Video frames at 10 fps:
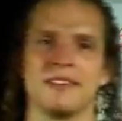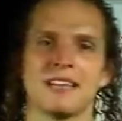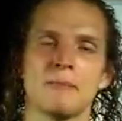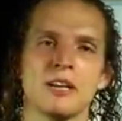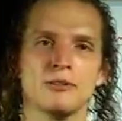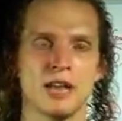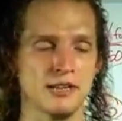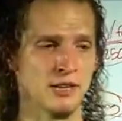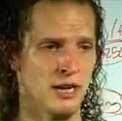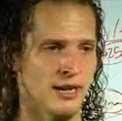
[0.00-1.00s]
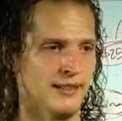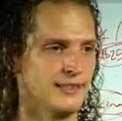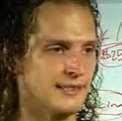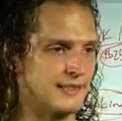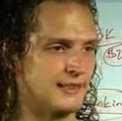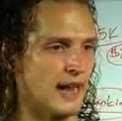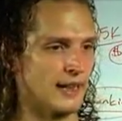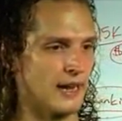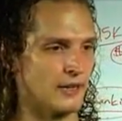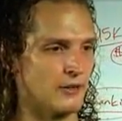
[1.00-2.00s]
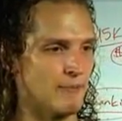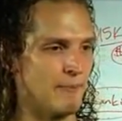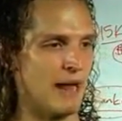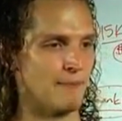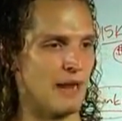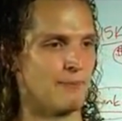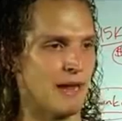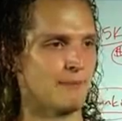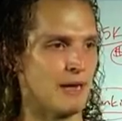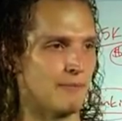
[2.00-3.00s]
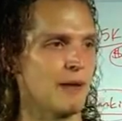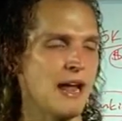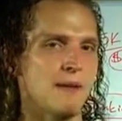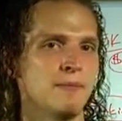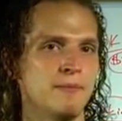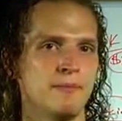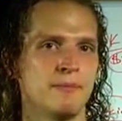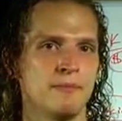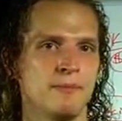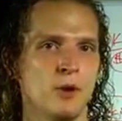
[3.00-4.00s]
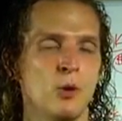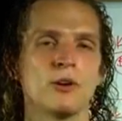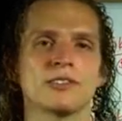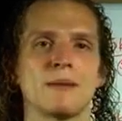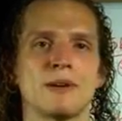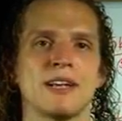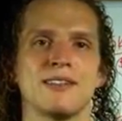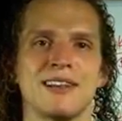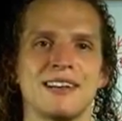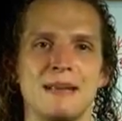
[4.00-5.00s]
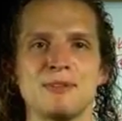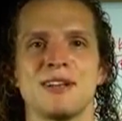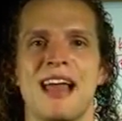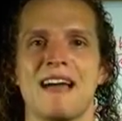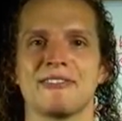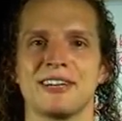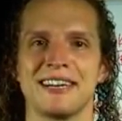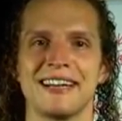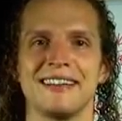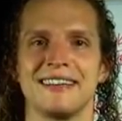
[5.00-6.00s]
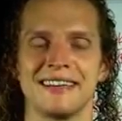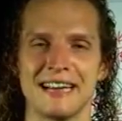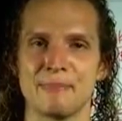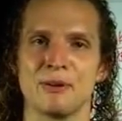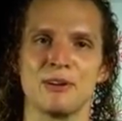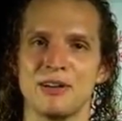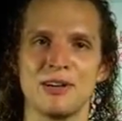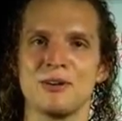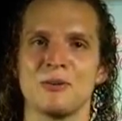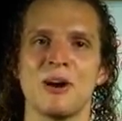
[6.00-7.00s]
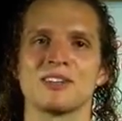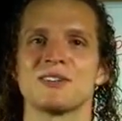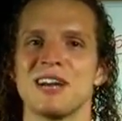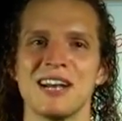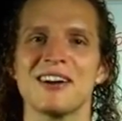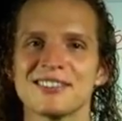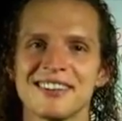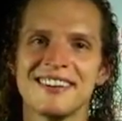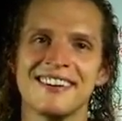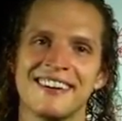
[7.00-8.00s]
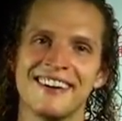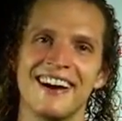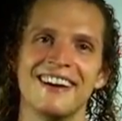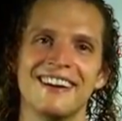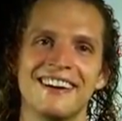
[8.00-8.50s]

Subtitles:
Somebody who says, this is exactly how to do it, bam, bam, bam, bam, bam. Or somebody that keeps you laughing and giggling and continuing to watch their videos. Right?